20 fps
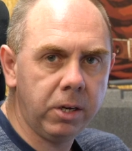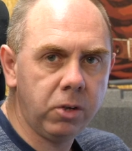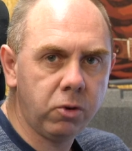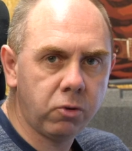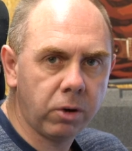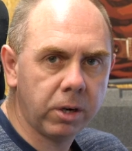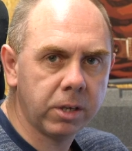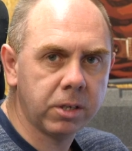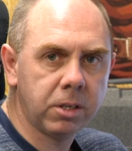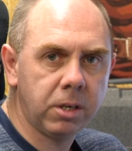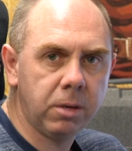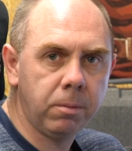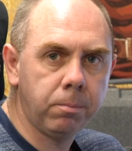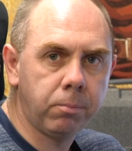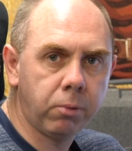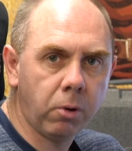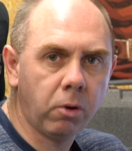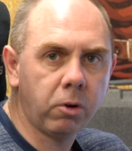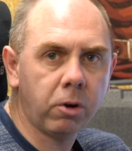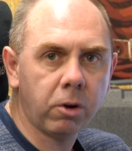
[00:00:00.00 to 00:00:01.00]
interesting
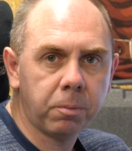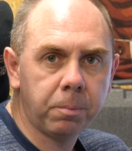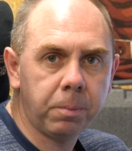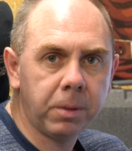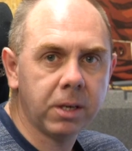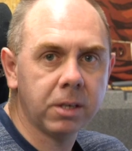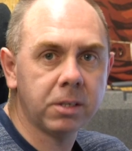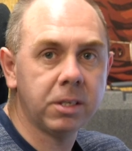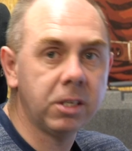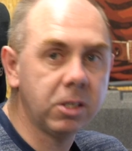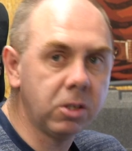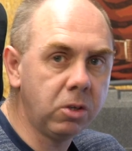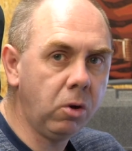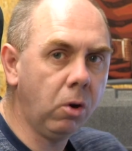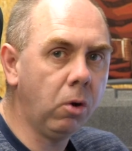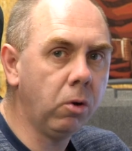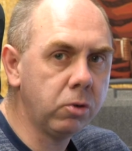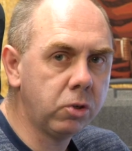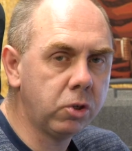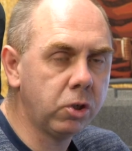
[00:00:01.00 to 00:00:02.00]
product because it's
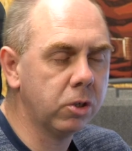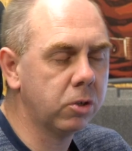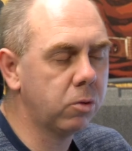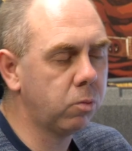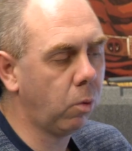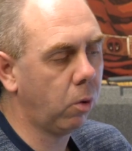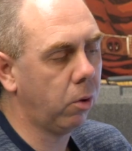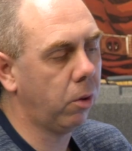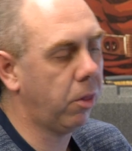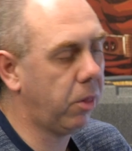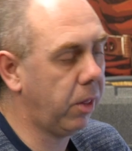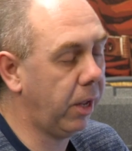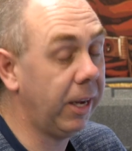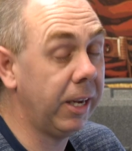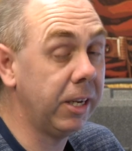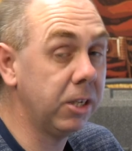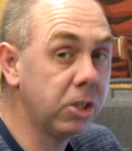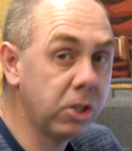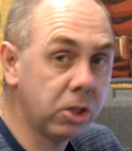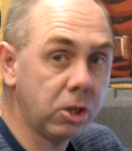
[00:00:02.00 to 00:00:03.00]
not just one thing,
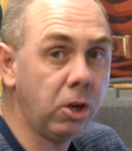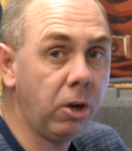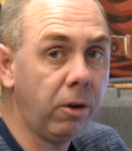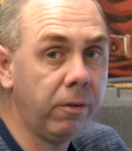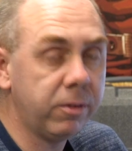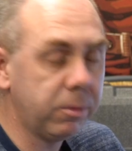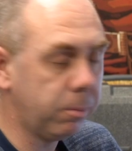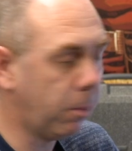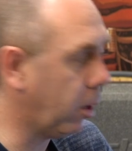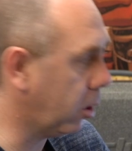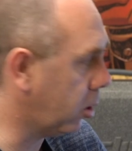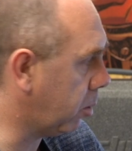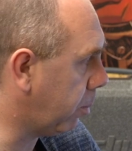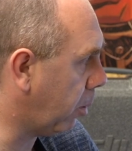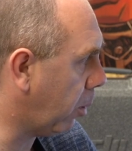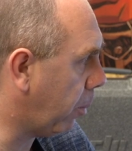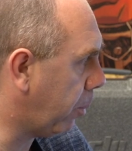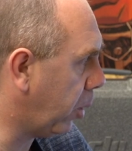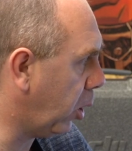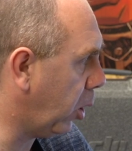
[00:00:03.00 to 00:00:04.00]
it serves
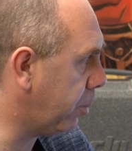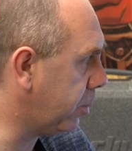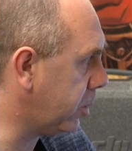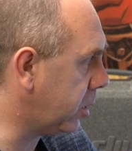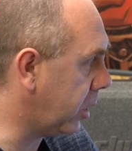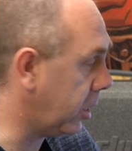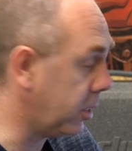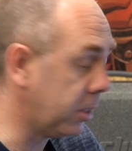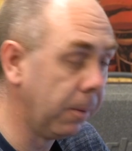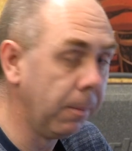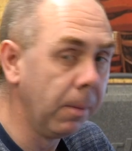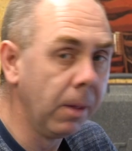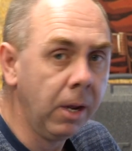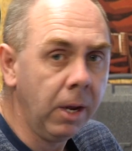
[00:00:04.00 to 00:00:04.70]
multiple purposes.